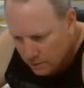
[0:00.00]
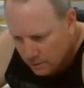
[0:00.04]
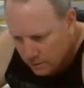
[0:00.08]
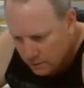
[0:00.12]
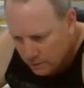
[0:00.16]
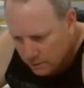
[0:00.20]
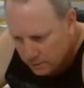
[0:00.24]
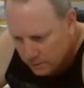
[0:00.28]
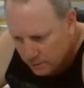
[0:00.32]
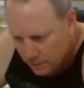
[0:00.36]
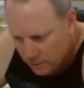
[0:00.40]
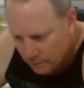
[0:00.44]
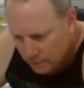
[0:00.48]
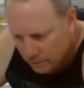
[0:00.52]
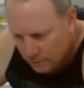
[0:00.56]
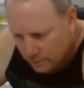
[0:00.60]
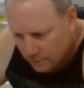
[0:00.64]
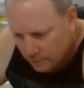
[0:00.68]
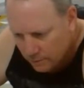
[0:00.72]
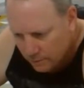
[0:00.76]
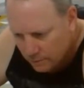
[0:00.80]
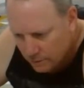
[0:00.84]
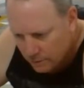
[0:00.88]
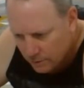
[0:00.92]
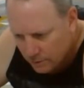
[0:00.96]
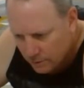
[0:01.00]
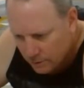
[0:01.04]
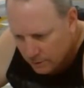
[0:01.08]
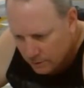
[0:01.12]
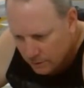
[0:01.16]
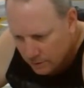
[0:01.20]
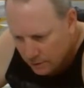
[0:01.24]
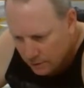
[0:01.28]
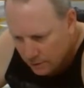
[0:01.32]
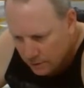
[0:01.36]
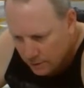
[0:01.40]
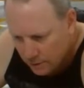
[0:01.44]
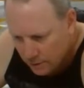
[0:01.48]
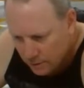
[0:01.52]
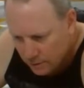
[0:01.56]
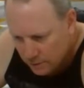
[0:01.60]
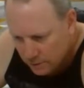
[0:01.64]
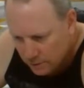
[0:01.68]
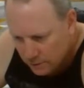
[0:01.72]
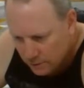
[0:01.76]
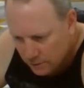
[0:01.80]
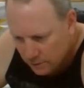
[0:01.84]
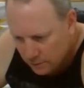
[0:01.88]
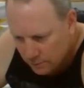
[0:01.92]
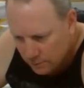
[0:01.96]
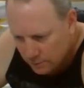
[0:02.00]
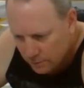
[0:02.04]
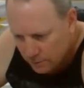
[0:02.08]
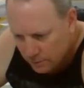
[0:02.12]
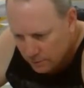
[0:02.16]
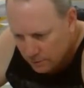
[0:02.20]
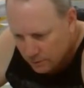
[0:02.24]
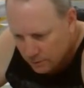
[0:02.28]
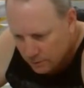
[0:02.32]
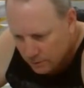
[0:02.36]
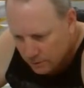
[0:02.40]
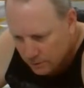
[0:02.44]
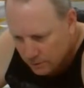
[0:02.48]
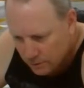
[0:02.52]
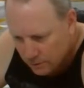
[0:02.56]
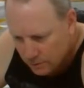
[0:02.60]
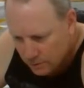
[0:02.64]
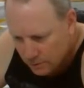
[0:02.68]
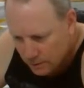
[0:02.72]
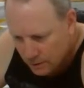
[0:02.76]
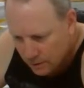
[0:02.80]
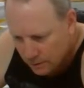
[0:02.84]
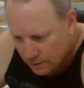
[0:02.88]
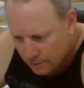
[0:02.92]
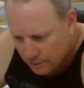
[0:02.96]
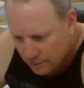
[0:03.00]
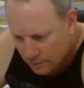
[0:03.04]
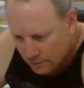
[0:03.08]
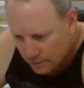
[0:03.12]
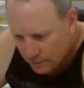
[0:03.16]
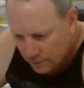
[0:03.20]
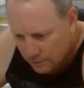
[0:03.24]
Let's have a look. Let's see what's going